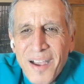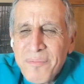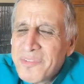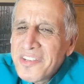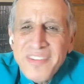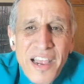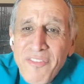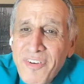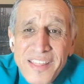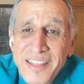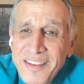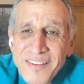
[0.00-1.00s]
I'm just
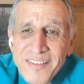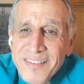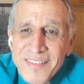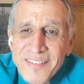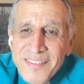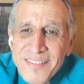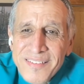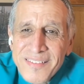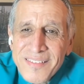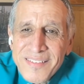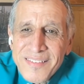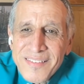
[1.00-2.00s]
everything.
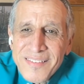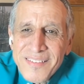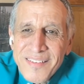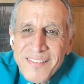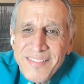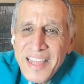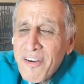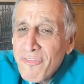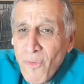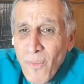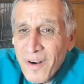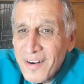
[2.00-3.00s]

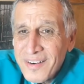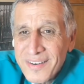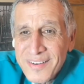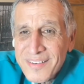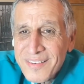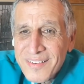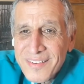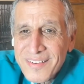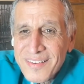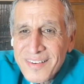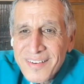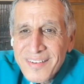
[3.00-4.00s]
Therefore,
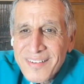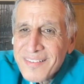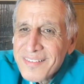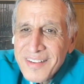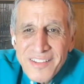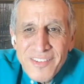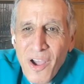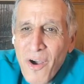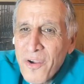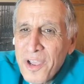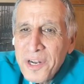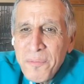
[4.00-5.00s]
it's
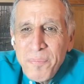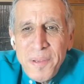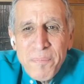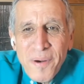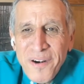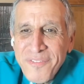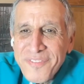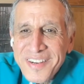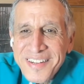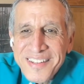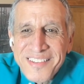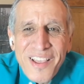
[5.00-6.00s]
all going to be
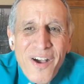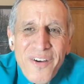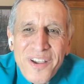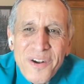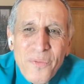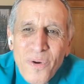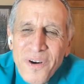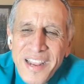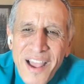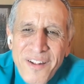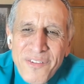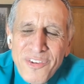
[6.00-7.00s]
perfect. It's all going to
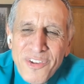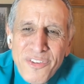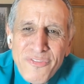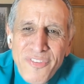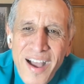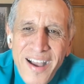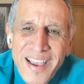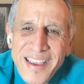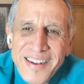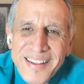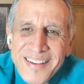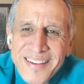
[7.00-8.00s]
work out just fine.